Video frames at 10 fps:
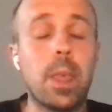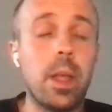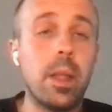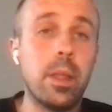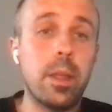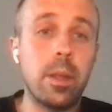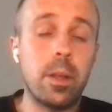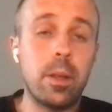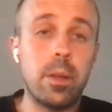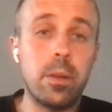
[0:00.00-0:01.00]
And
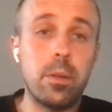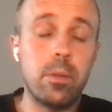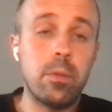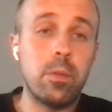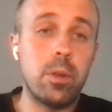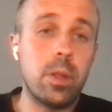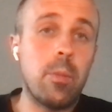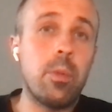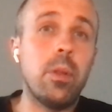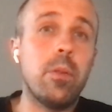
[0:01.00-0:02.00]
for
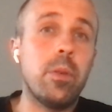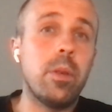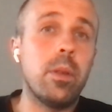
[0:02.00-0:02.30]
example, if